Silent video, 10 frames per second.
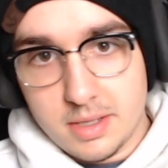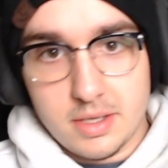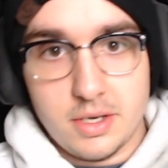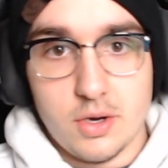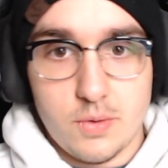
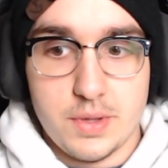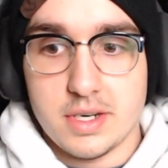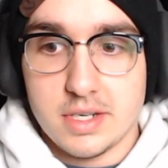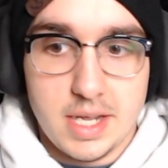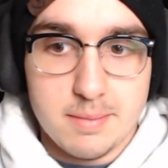note with our
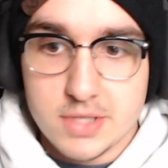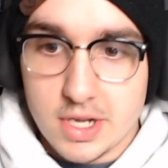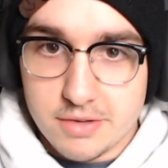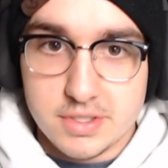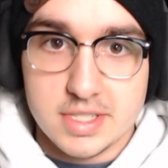names
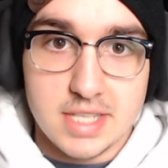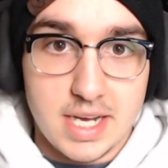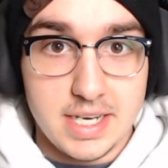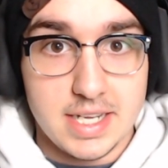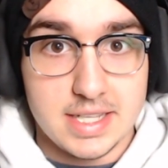off to the
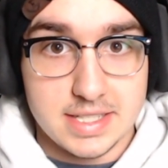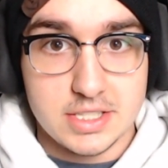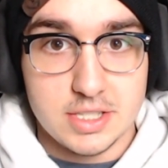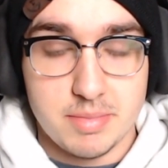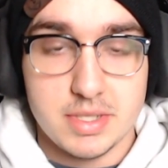side, and let's
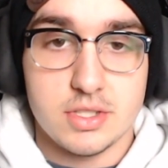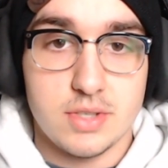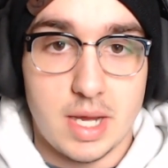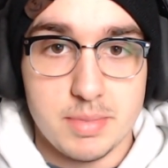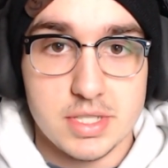jump into
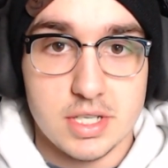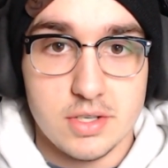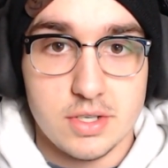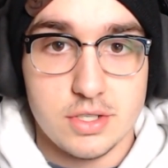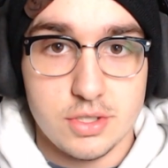
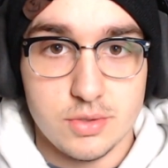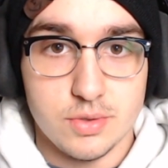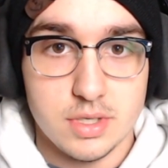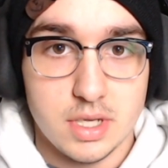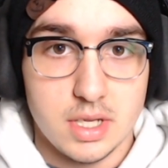episode 2,
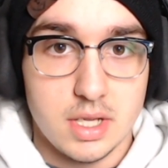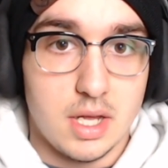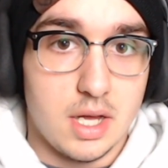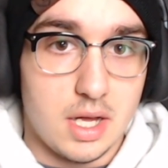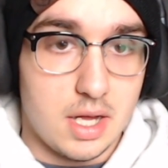
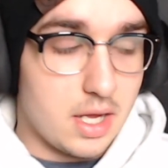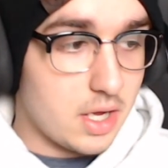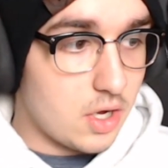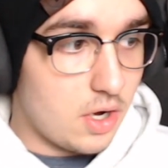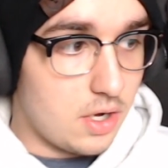
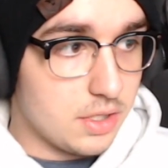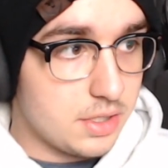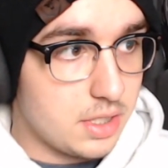called